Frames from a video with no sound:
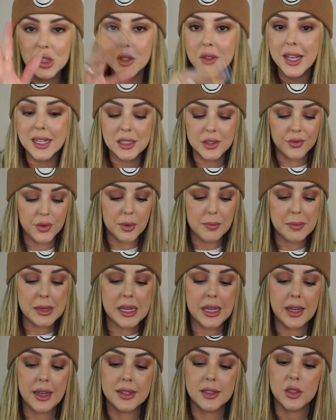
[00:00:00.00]
So that's for
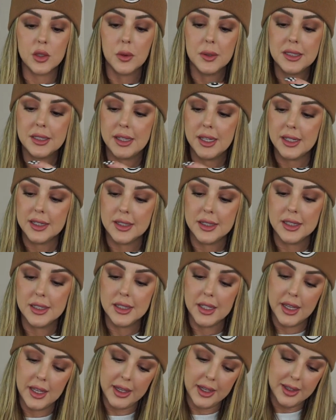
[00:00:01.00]
me, and so is this. This
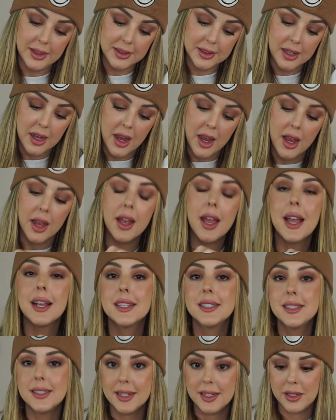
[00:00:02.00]
is
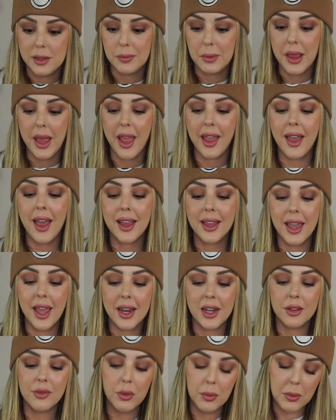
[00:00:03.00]
extended play.
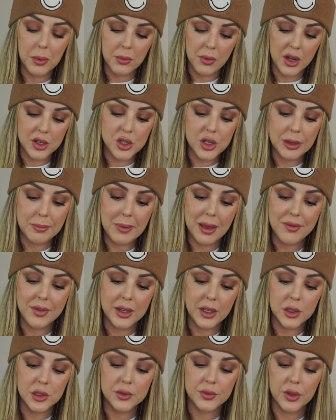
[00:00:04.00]
Again, if you've been watching my
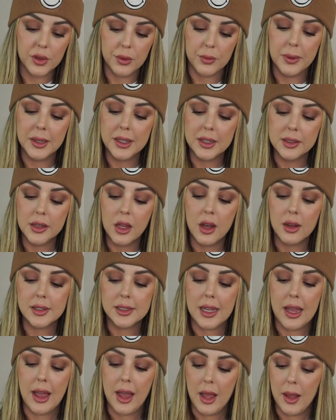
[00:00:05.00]
videos for a really long
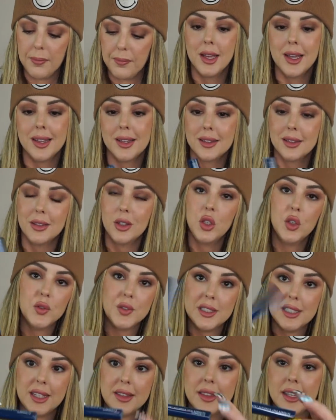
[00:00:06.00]
time, you've
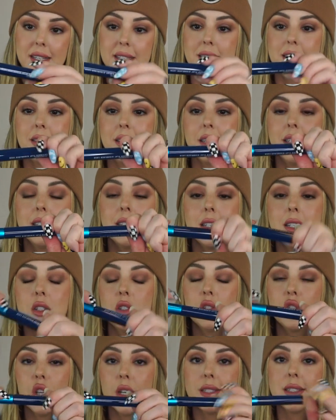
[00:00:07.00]
seen this. This
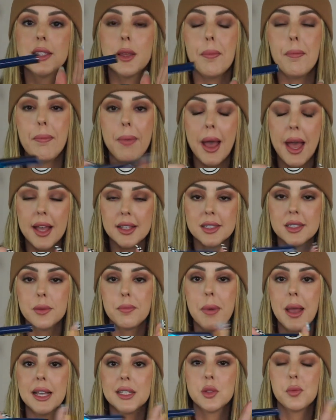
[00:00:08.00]
is just the
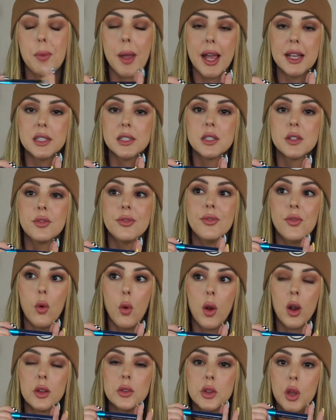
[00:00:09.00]
best
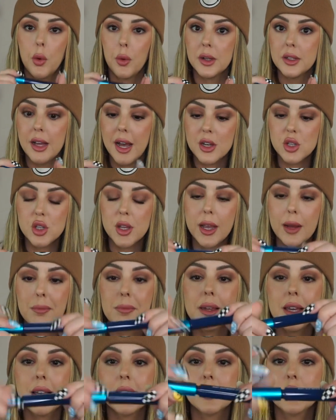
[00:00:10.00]
for lower lash line
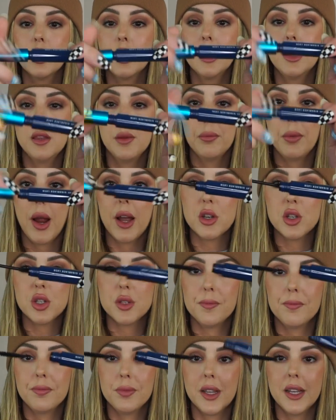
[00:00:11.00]
because look at the
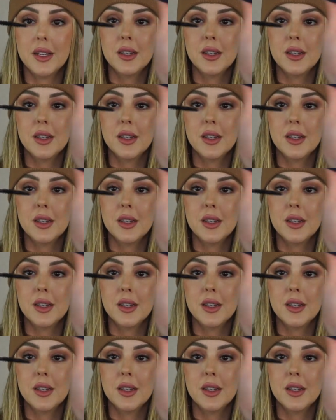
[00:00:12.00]
brush. It